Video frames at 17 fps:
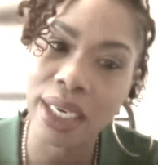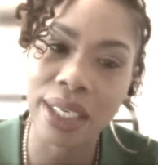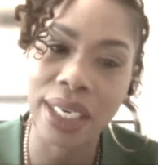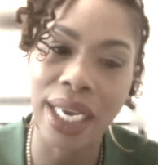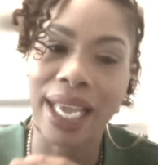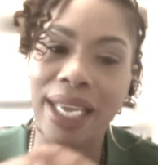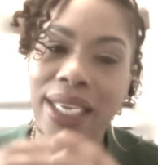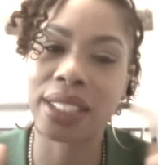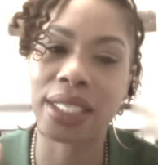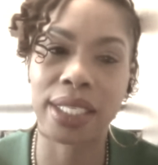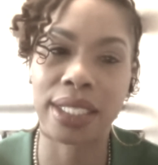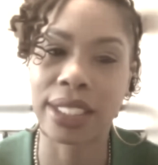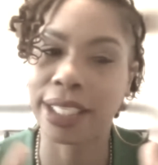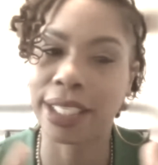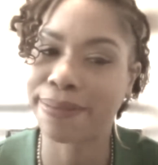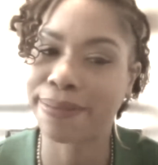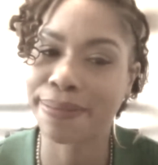Like, it's
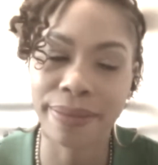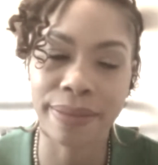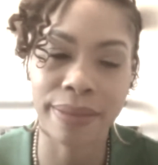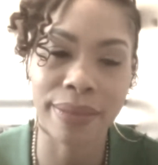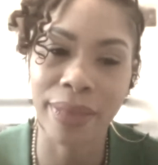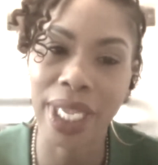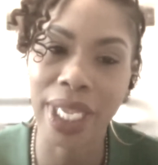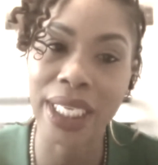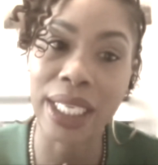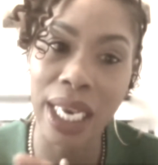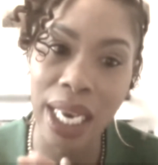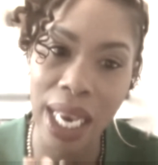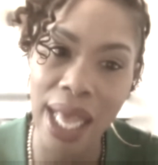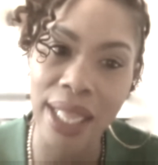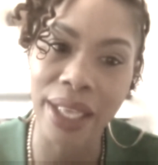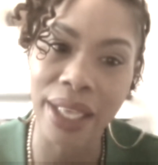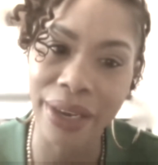a
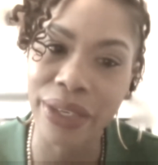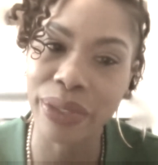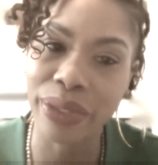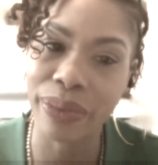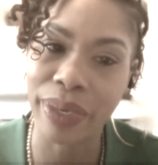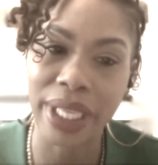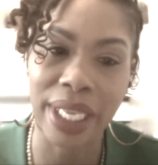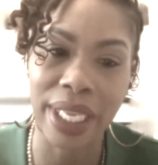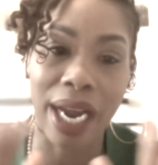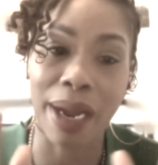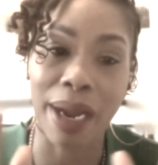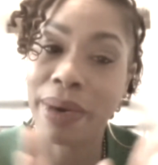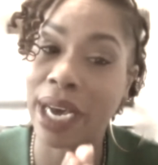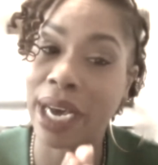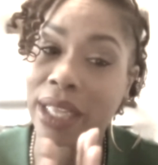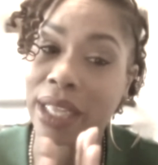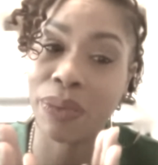lot that goes with it. I
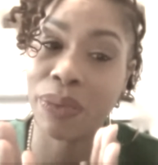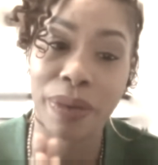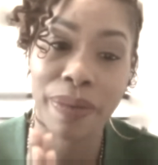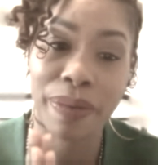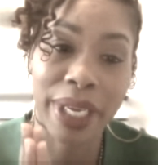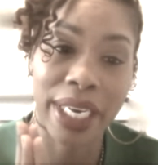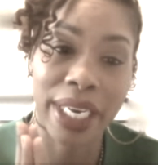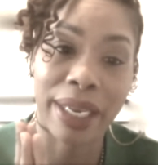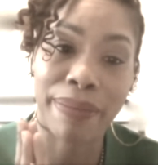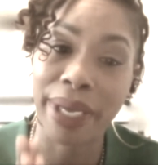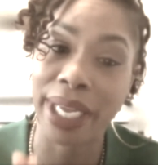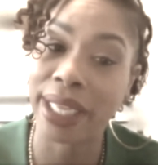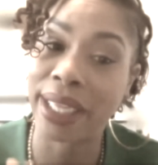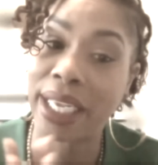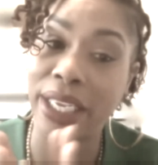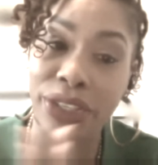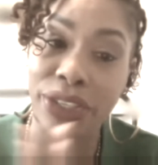applaud the women and men
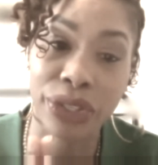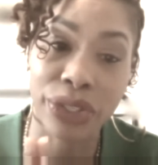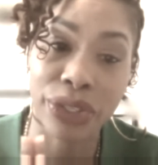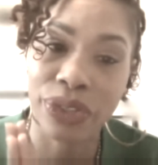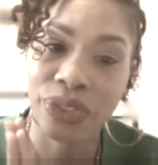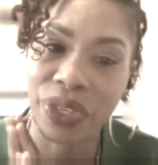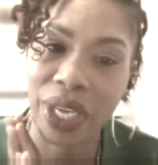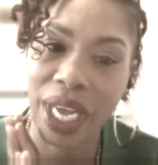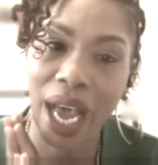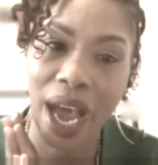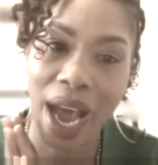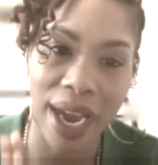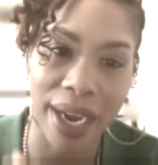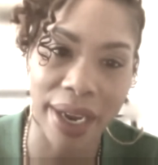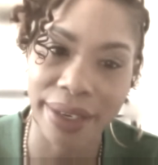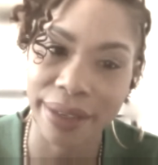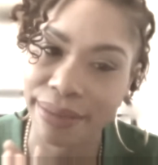that do.
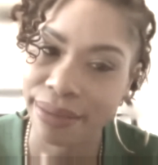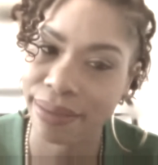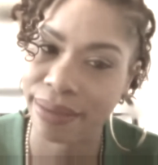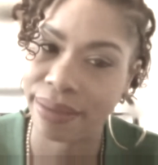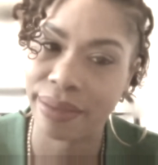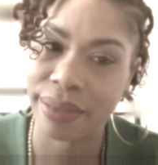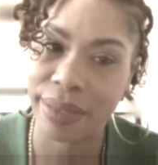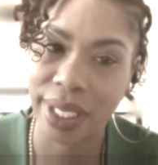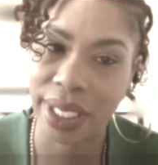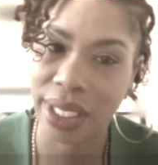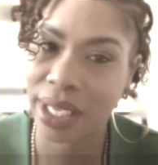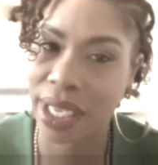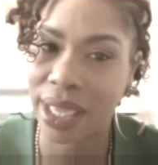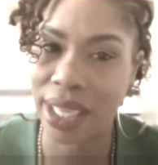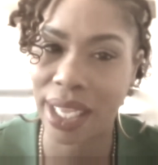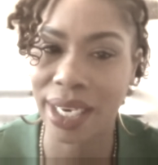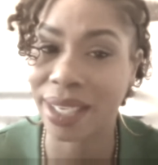And
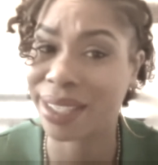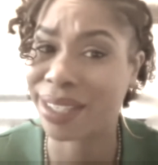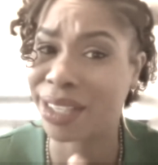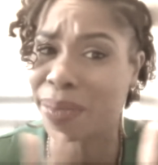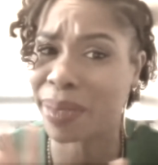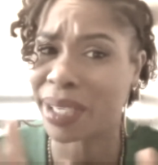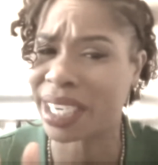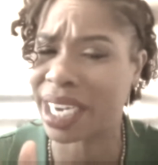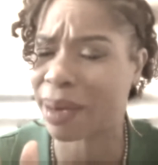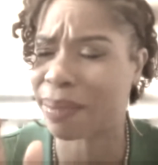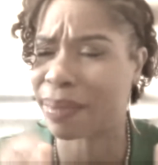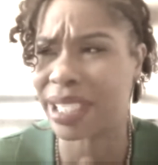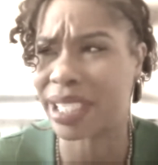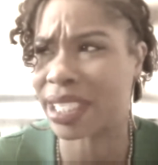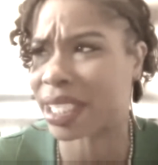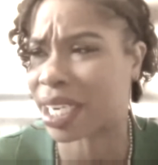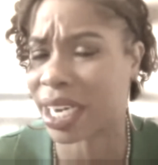then there's so much
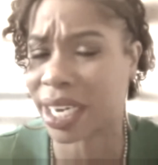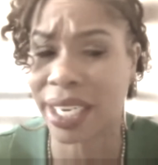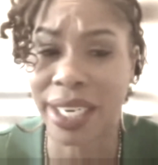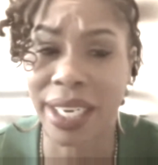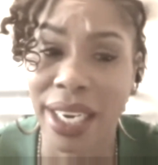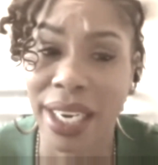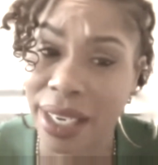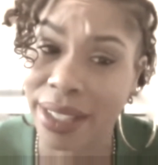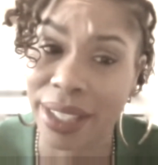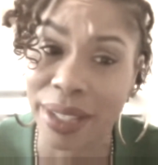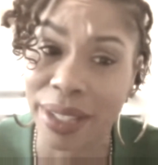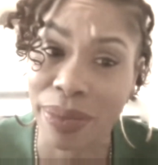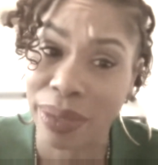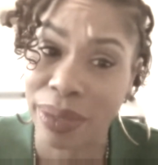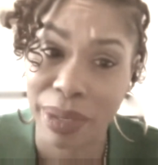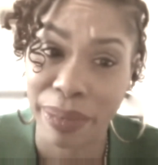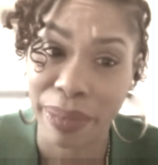competition out here now. I just
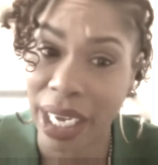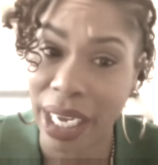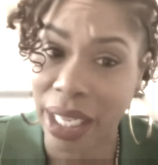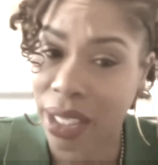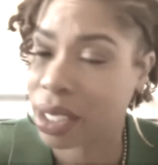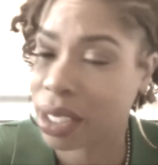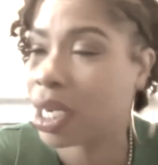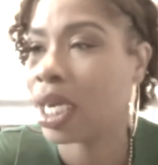wouldn't be bothered.